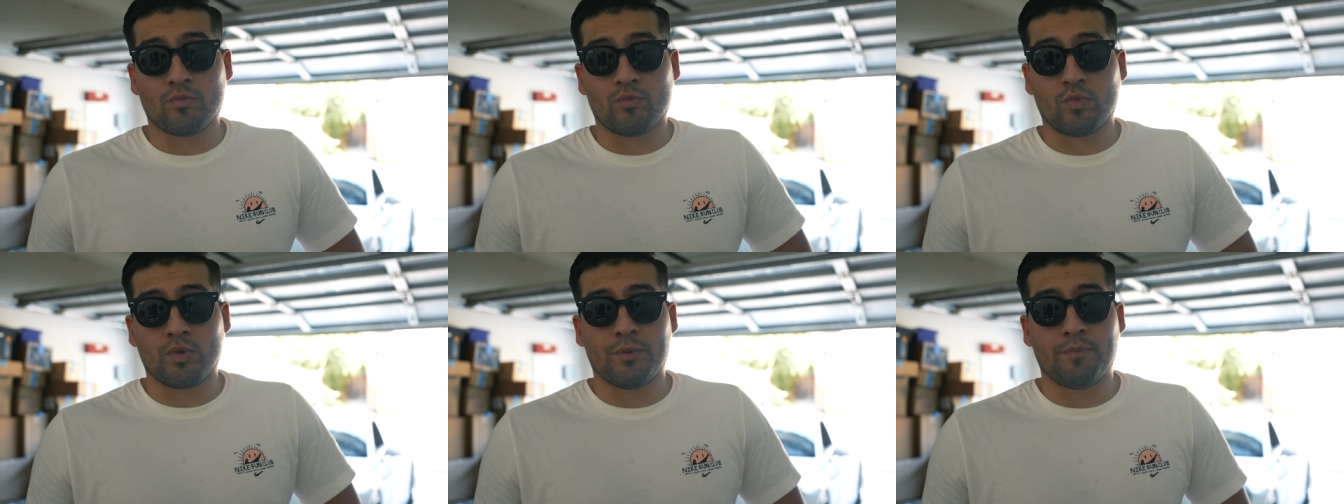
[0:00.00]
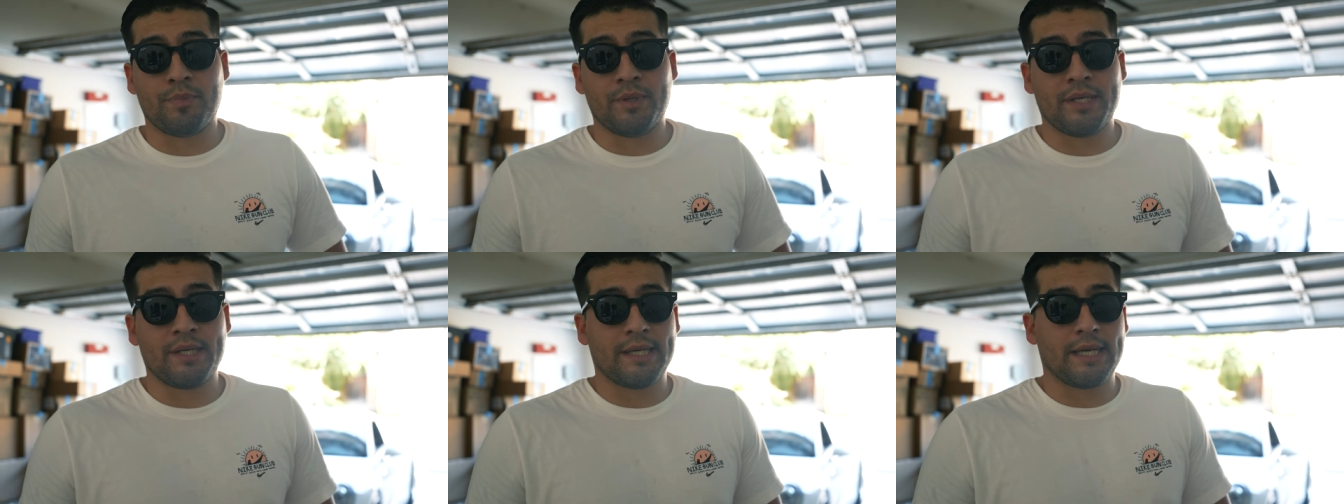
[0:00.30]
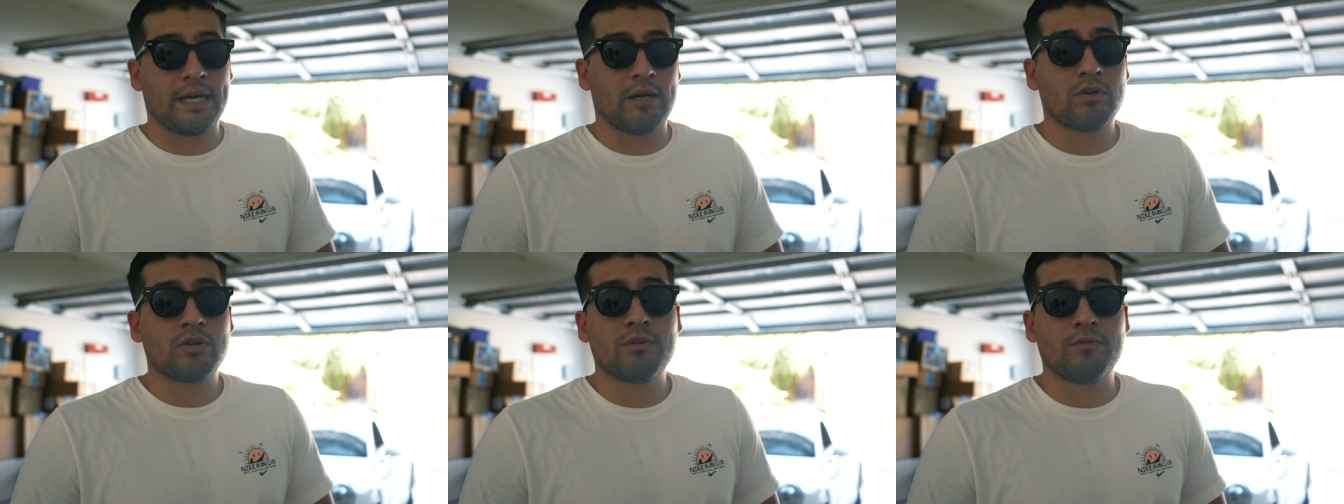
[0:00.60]
would be
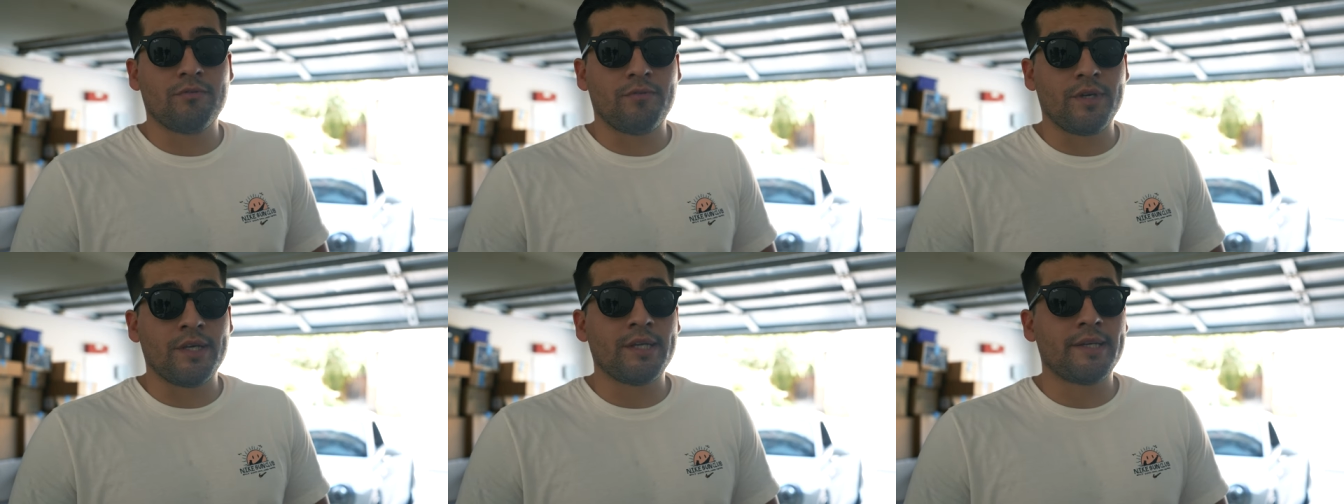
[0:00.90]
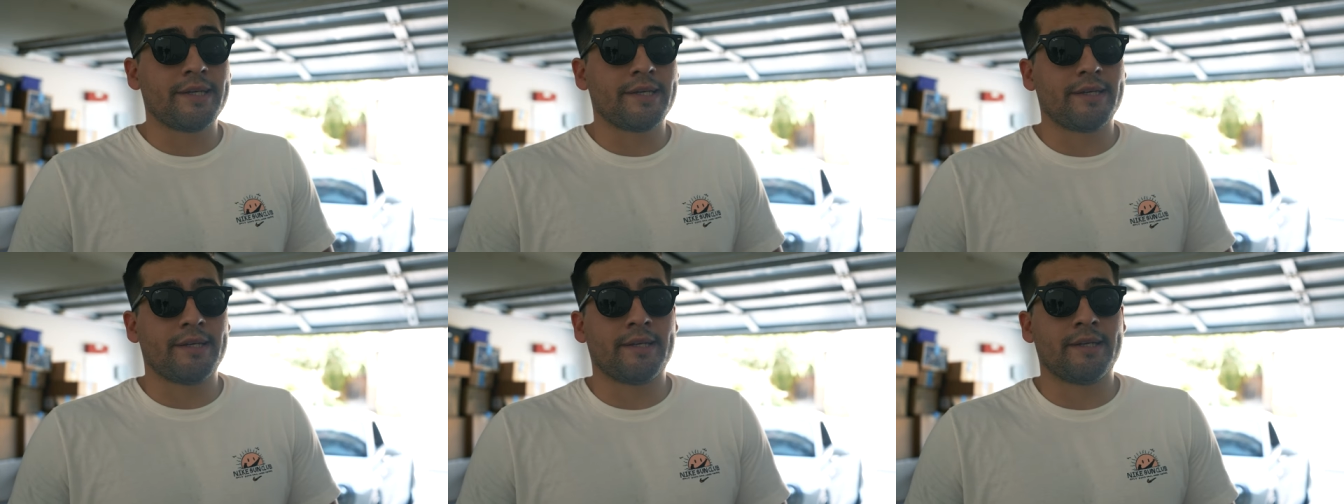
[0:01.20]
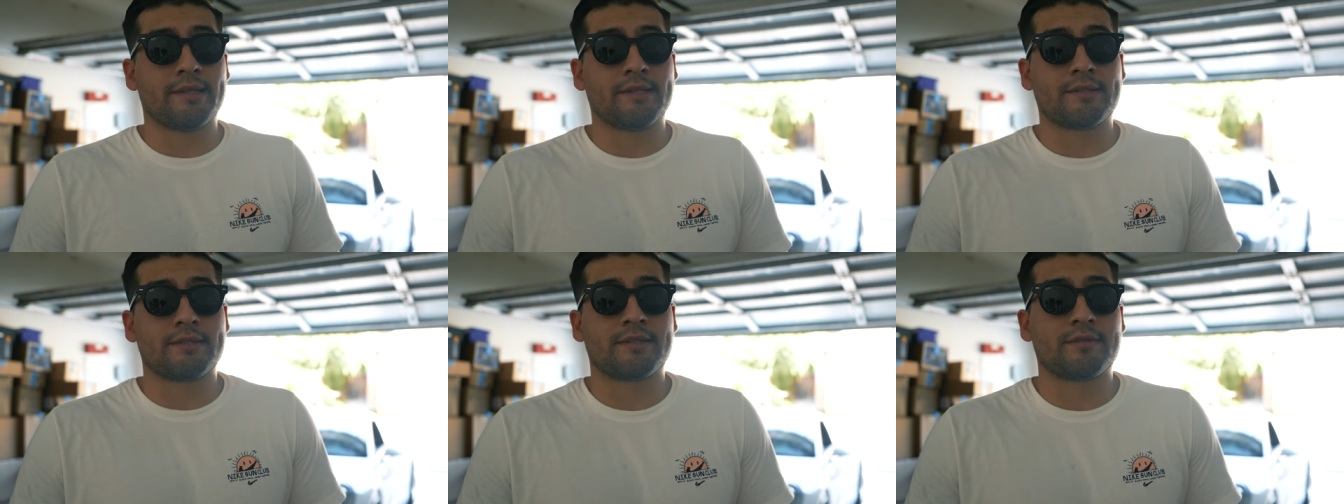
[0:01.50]
how convenient it
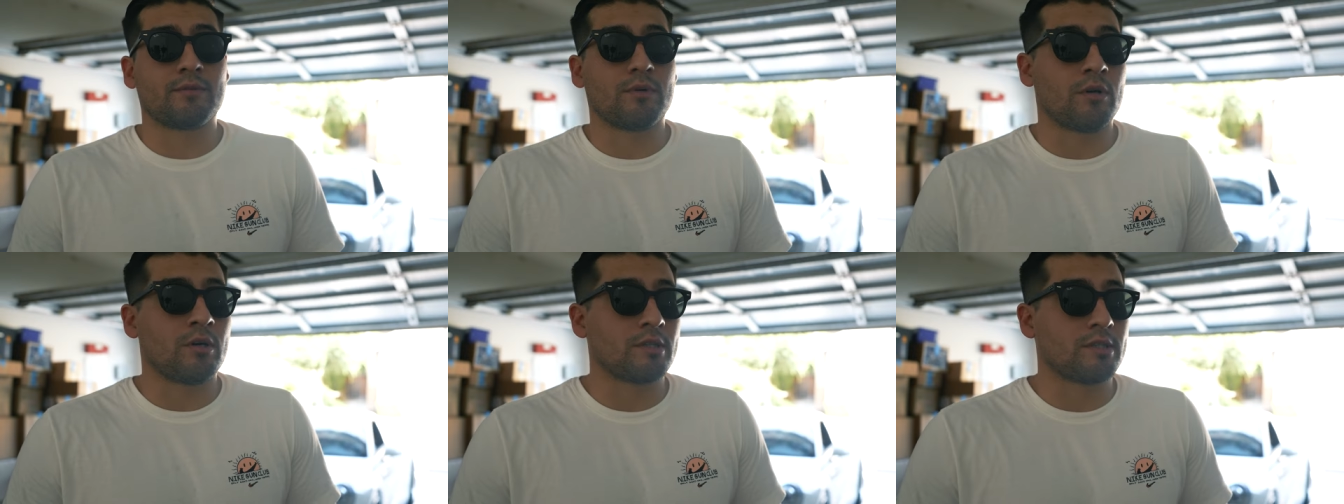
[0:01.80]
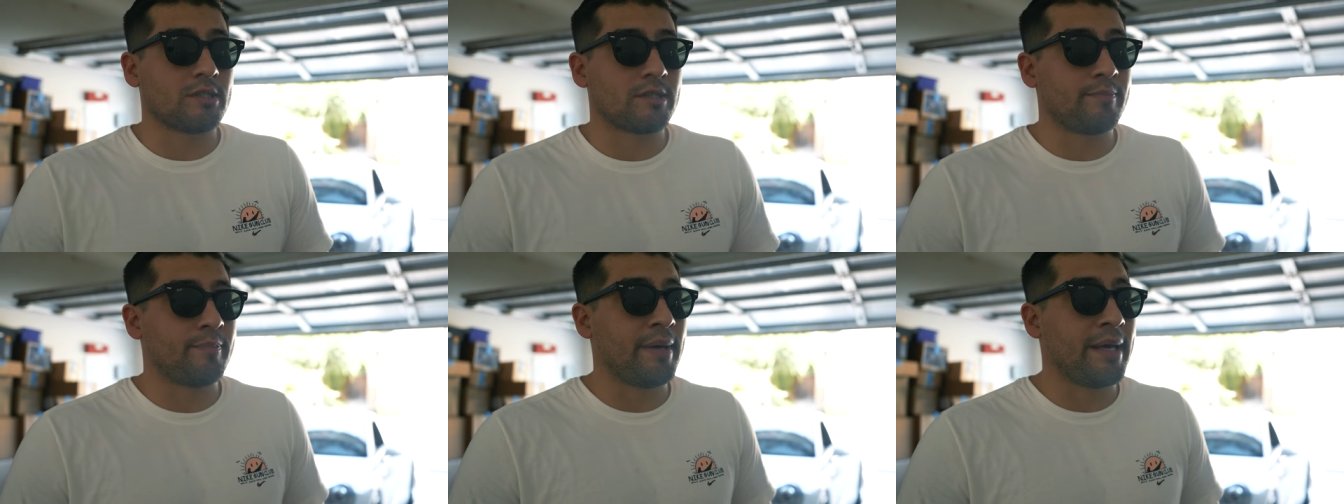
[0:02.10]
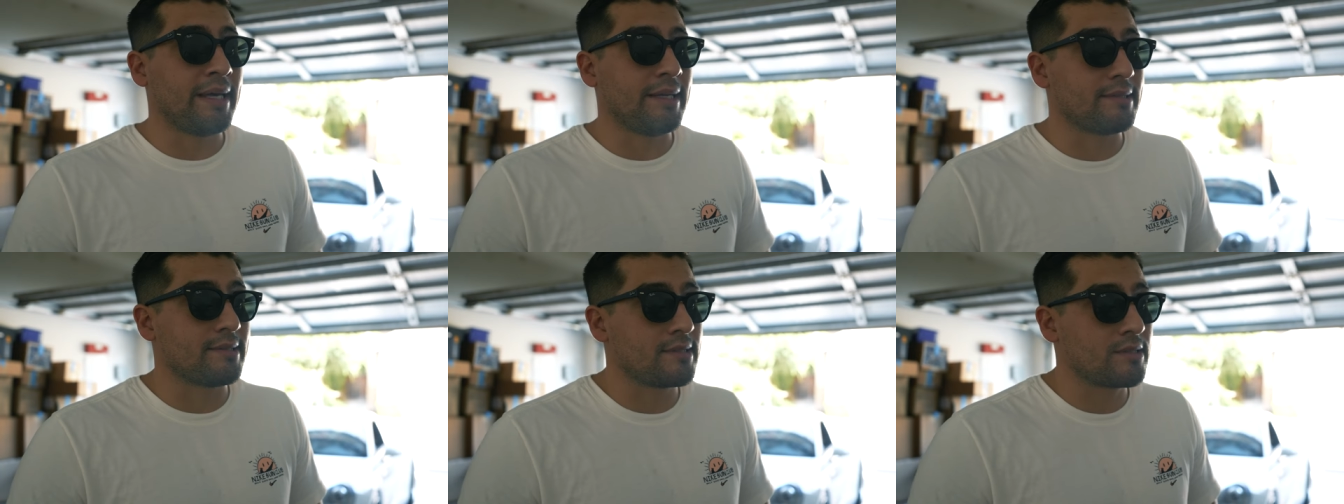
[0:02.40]
is on
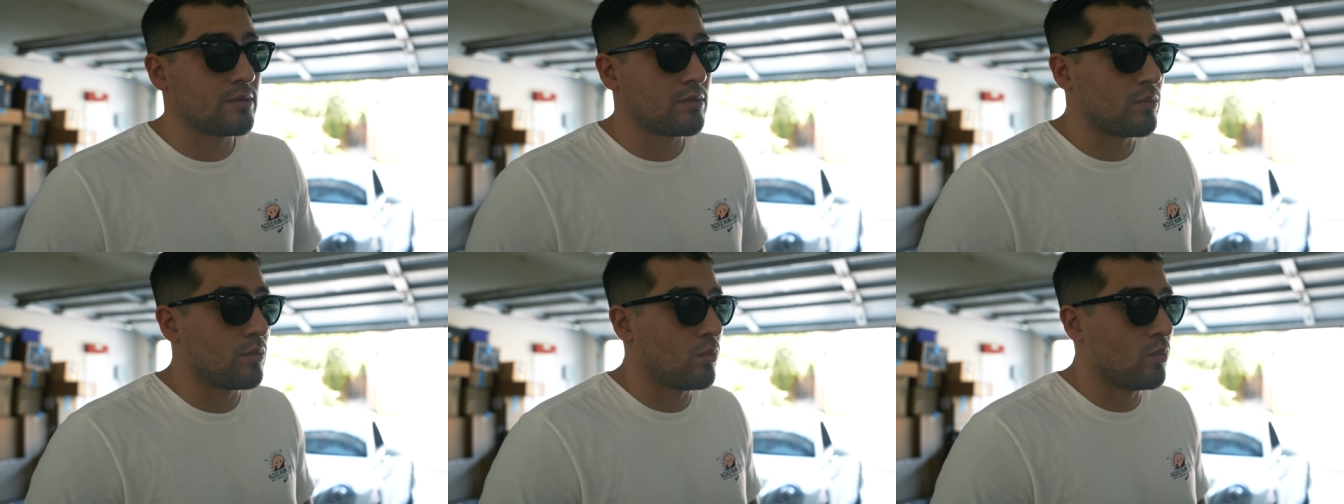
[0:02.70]
space